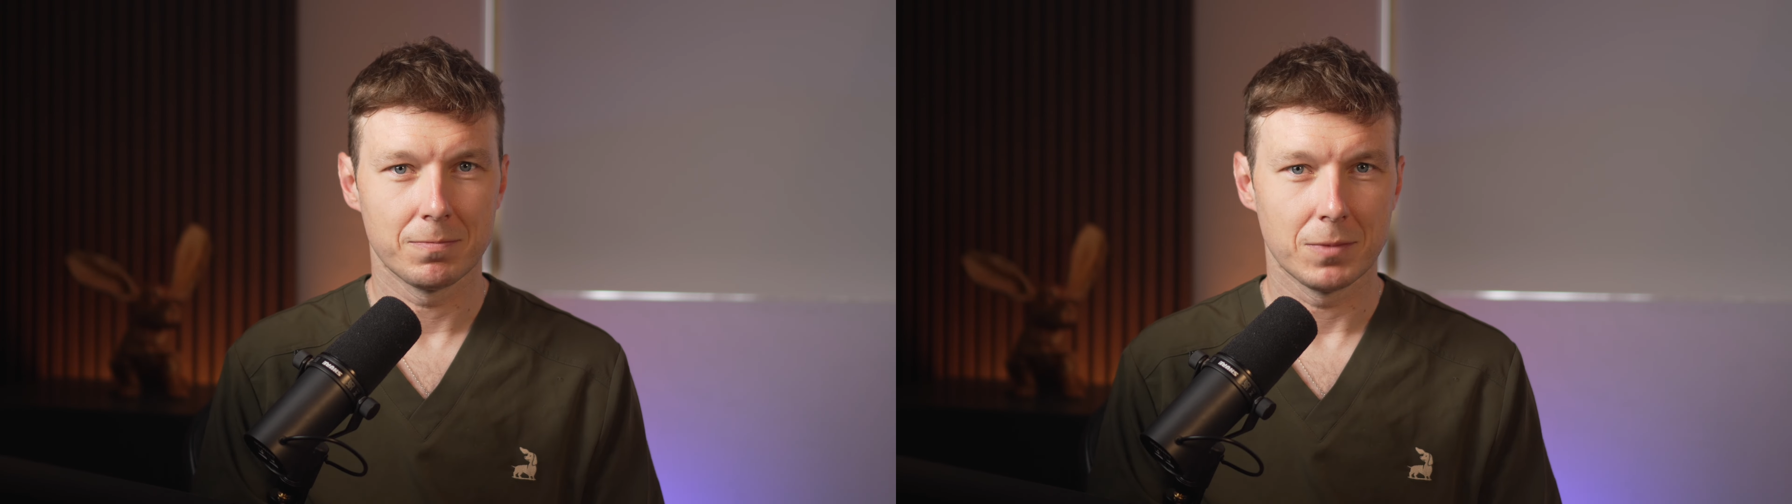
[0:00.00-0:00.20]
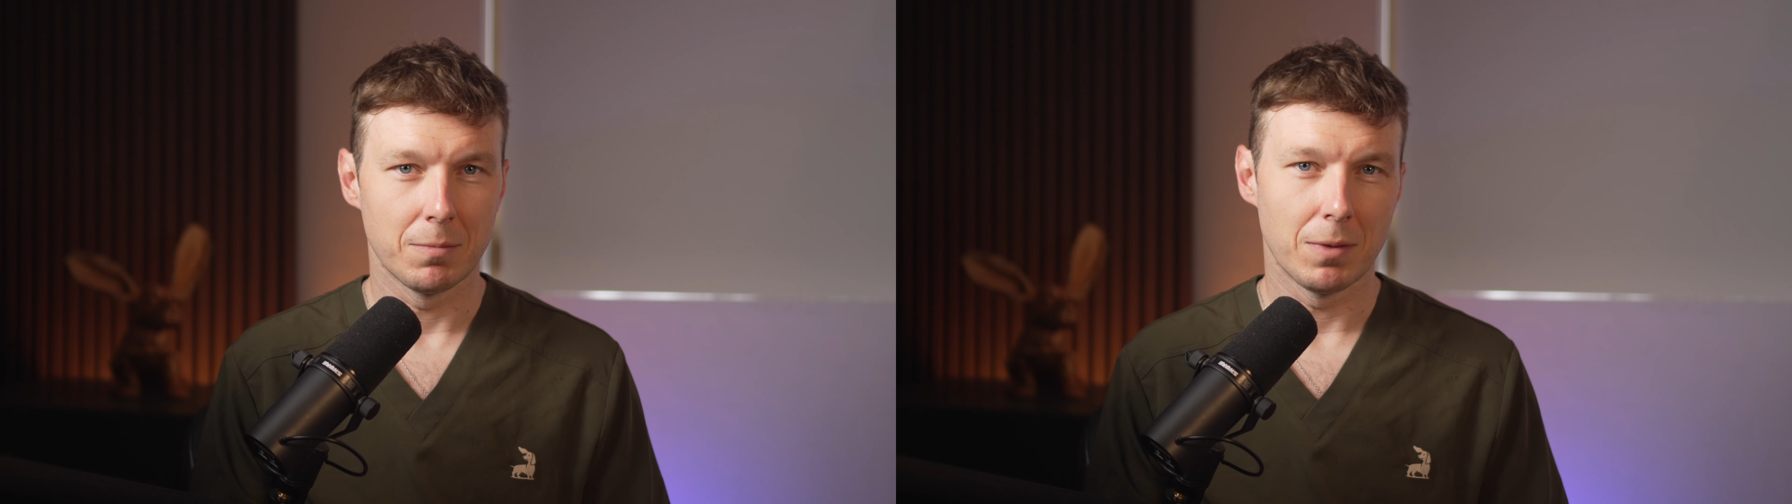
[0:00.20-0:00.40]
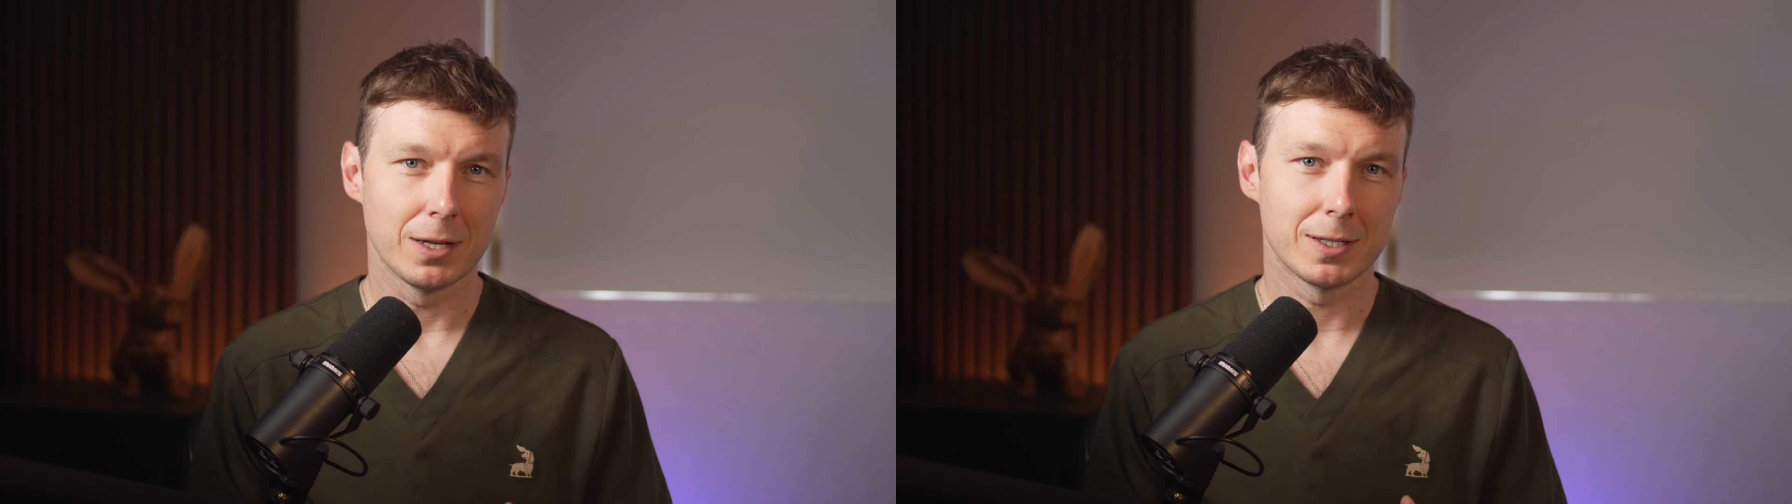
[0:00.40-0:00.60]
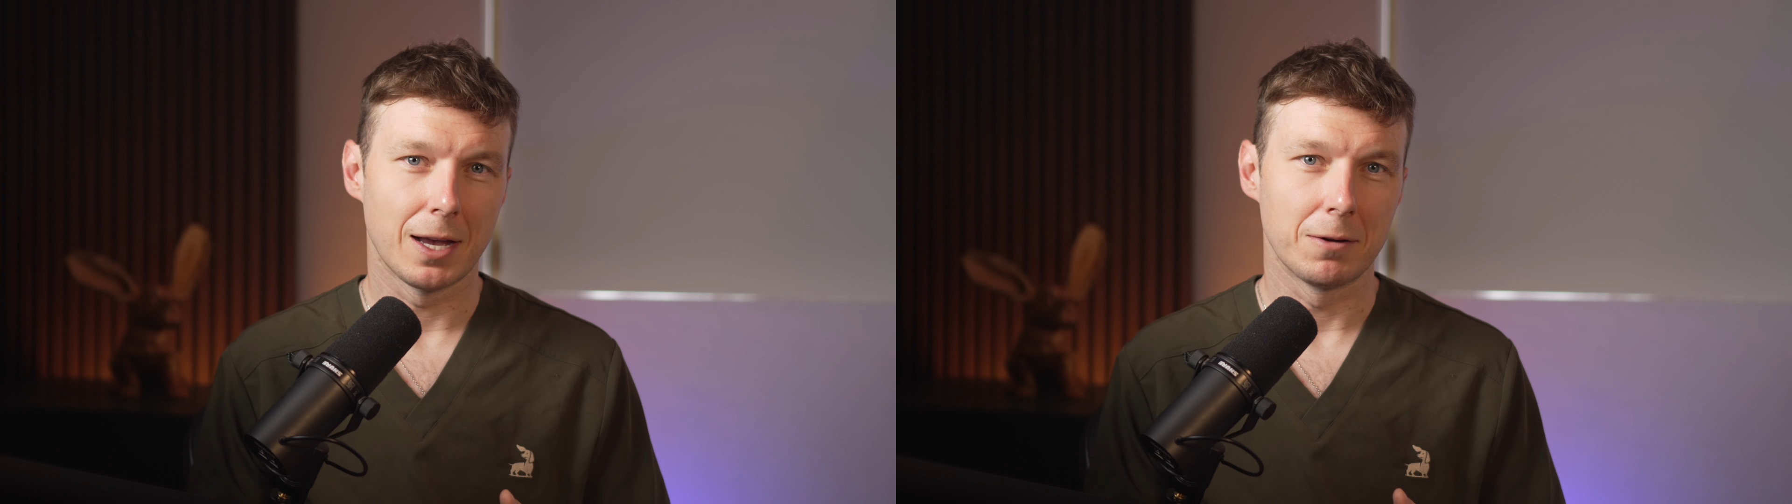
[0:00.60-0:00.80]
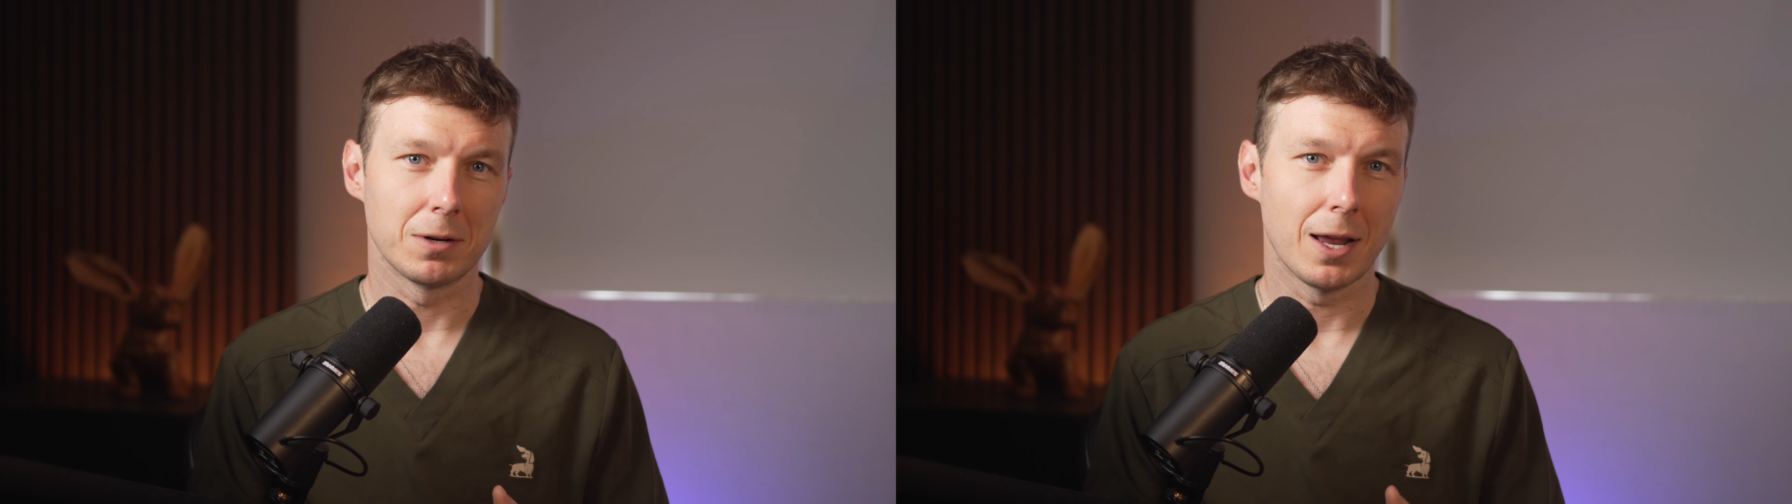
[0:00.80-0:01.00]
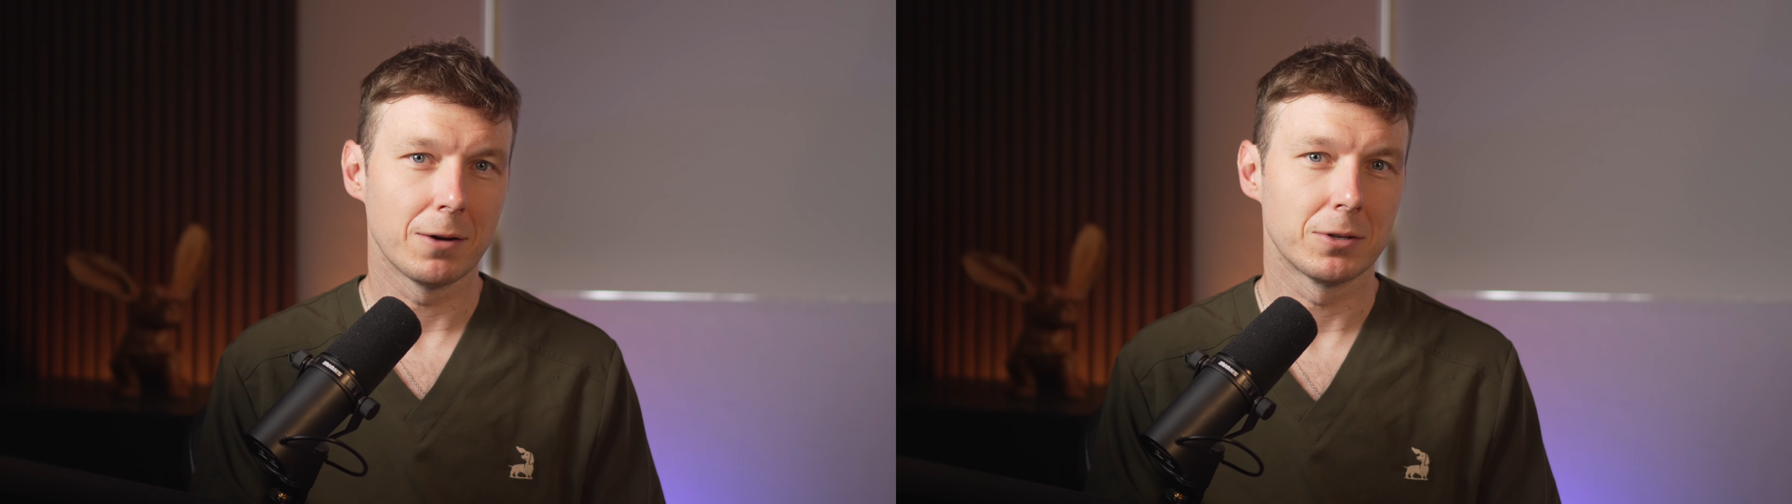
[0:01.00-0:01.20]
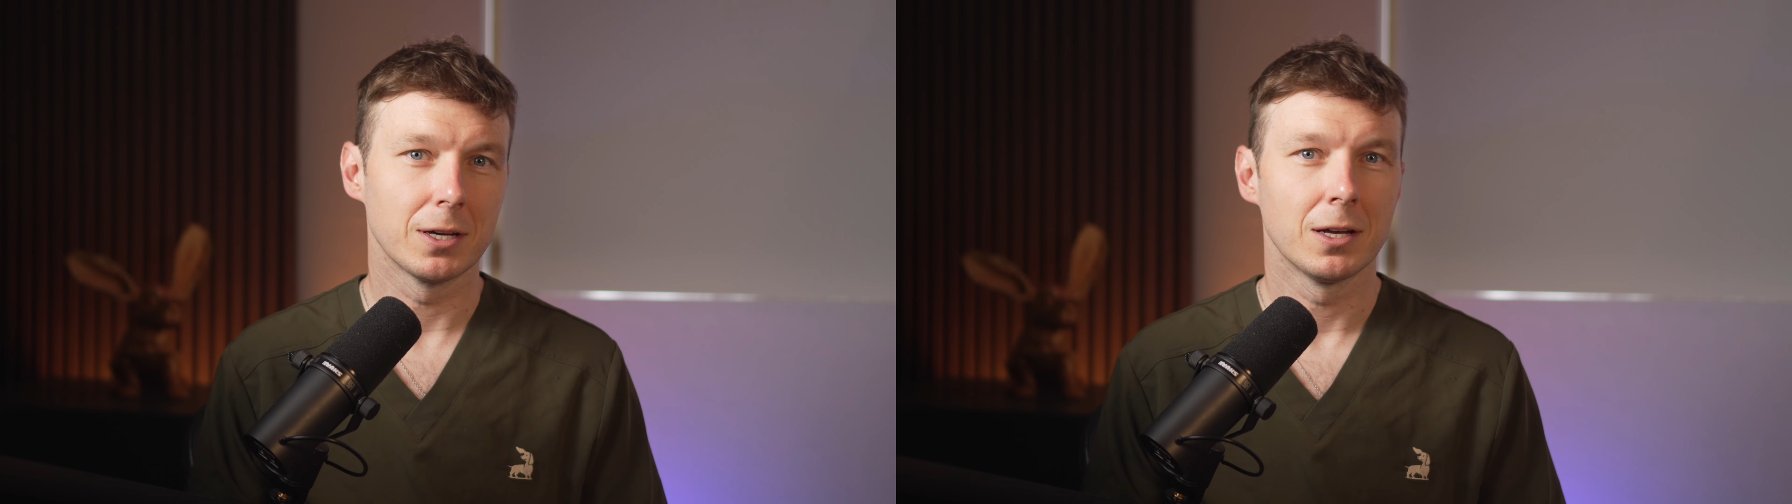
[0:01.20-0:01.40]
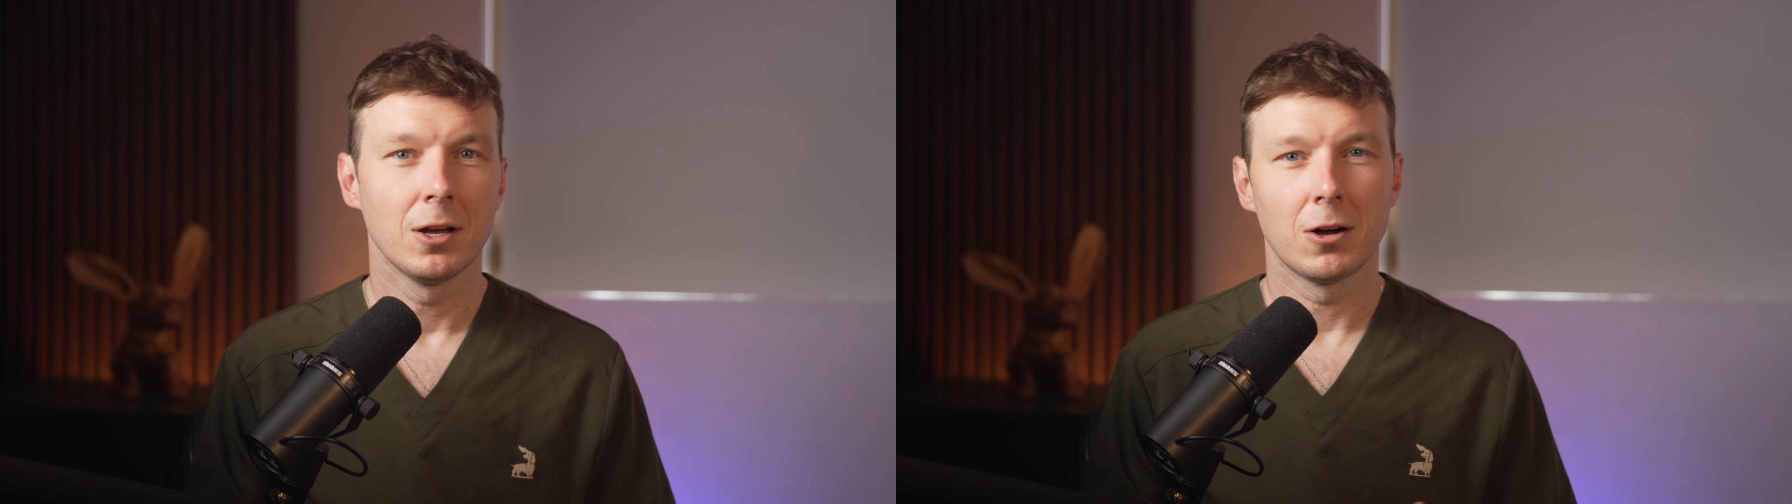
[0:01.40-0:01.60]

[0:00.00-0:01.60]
It might sound louder,